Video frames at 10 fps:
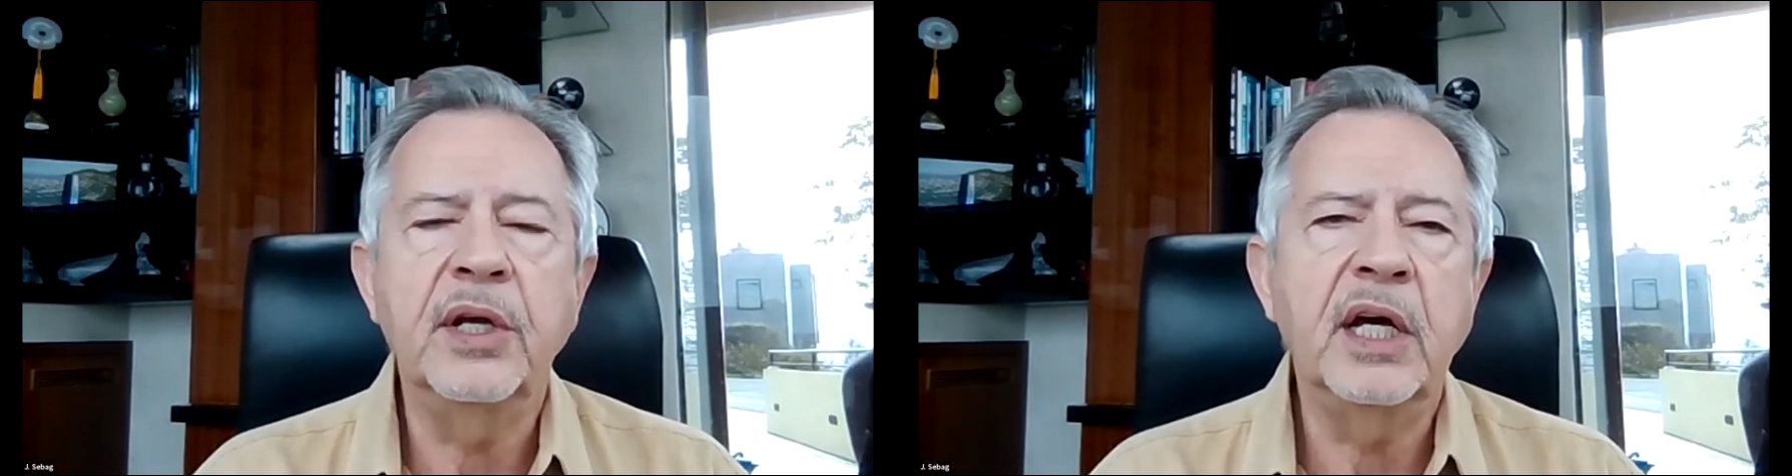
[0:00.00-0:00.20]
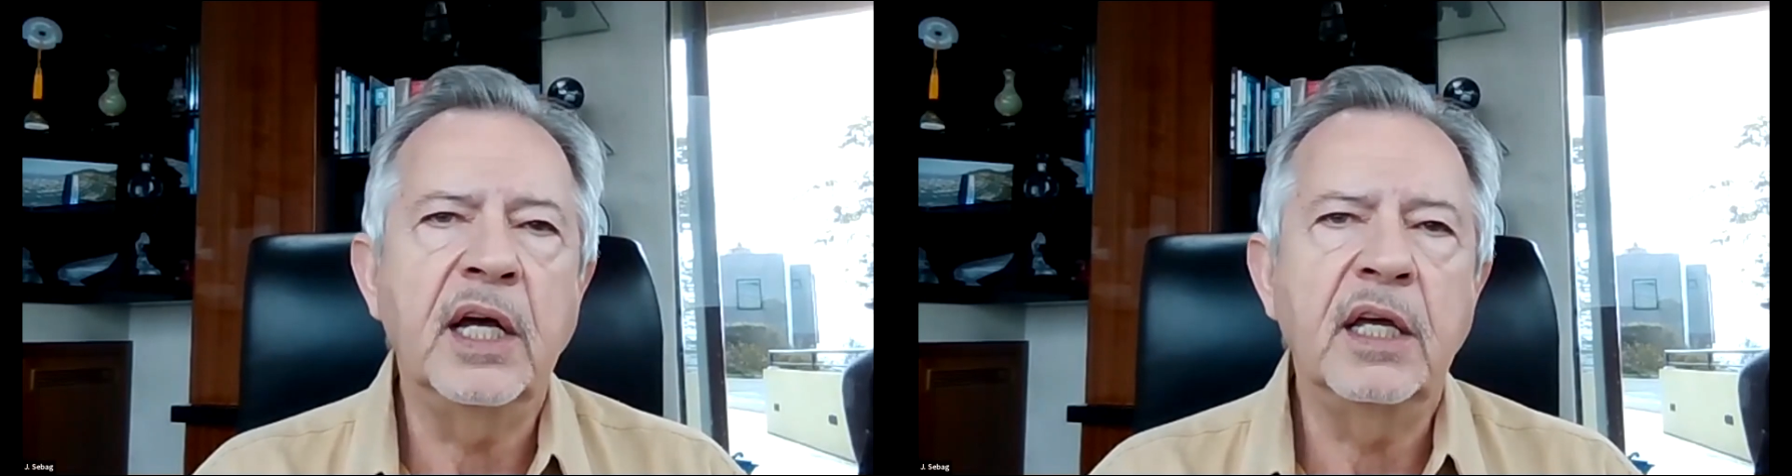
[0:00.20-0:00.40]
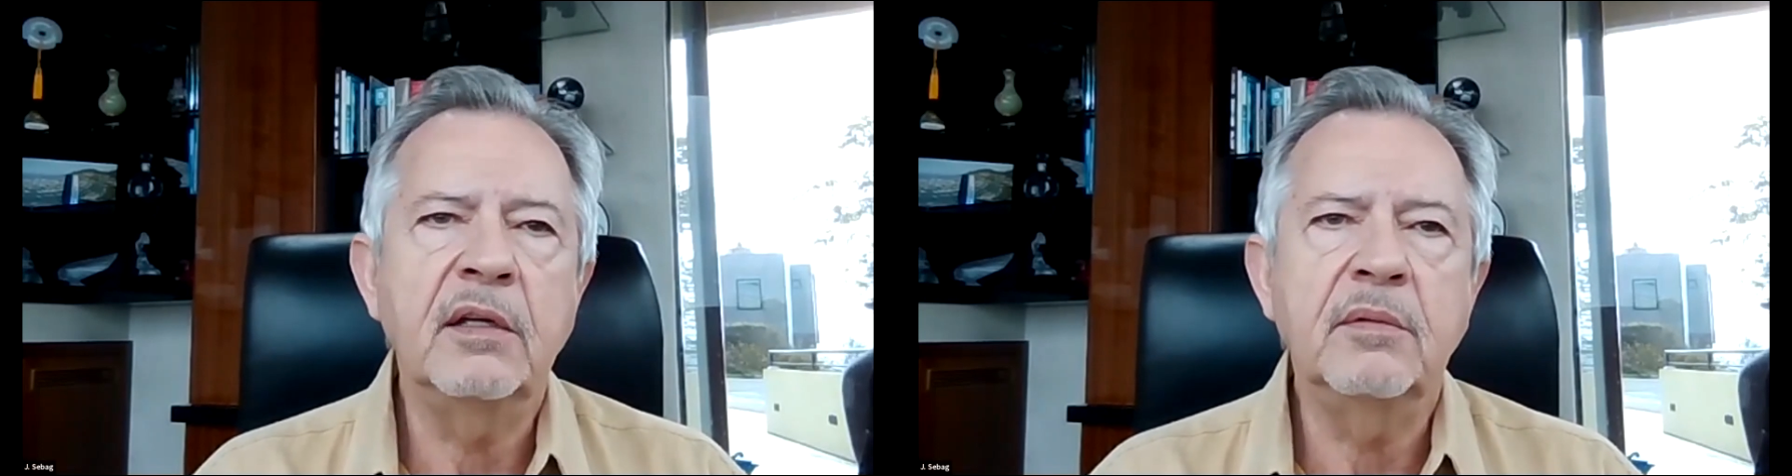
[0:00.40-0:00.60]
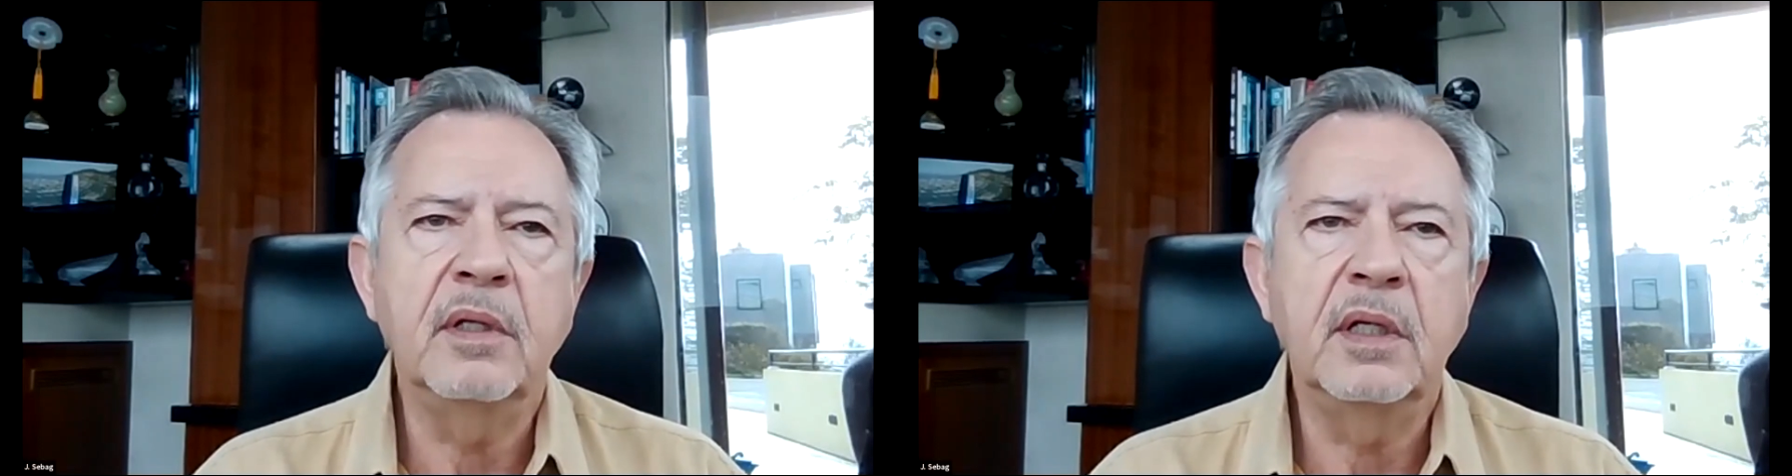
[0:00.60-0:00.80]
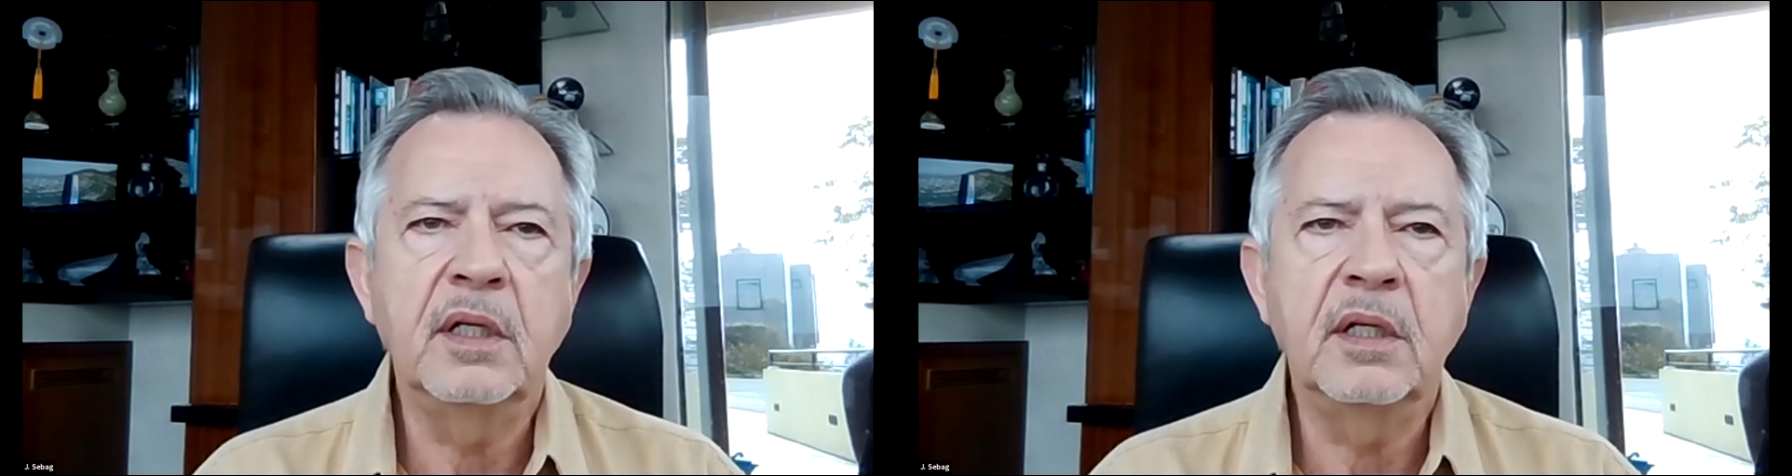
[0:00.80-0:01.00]
and I
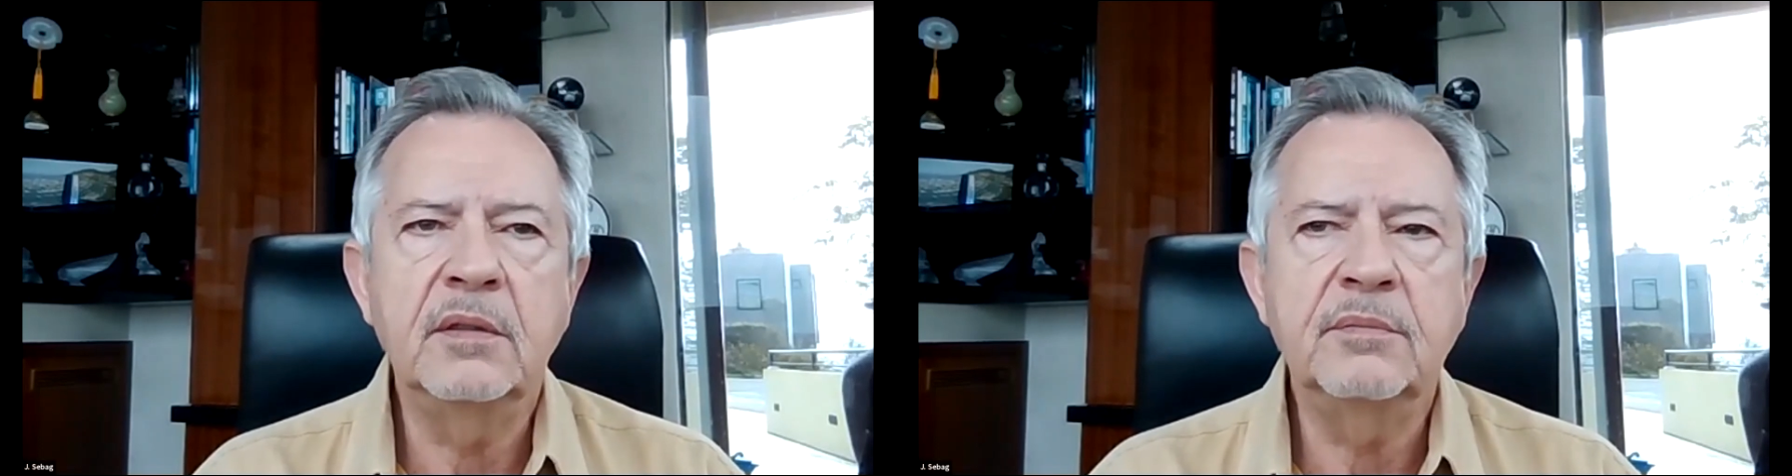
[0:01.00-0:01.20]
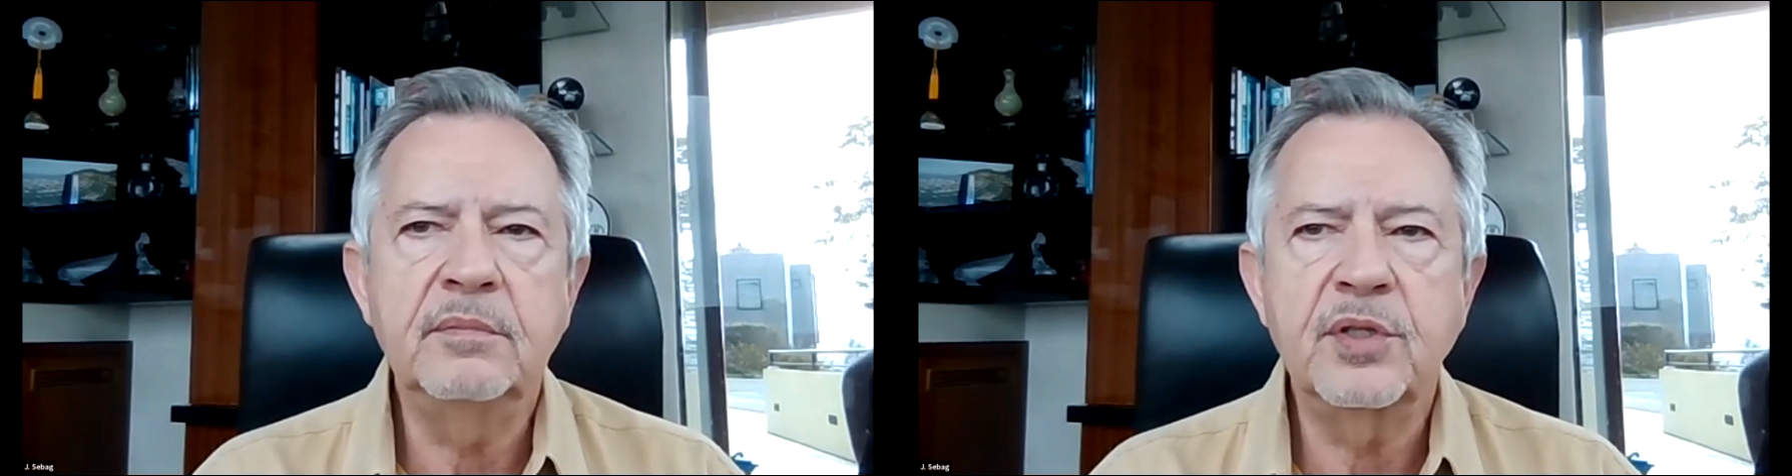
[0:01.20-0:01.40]
uh,